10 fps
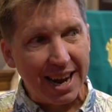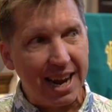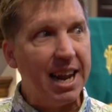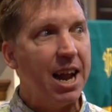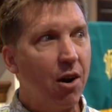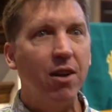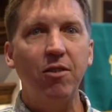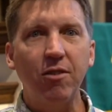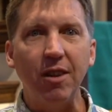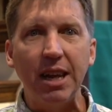
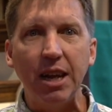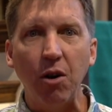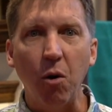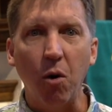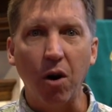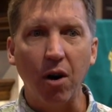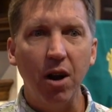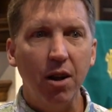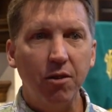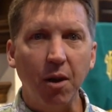inerrancy
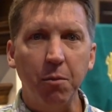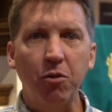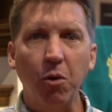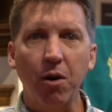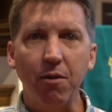or some sort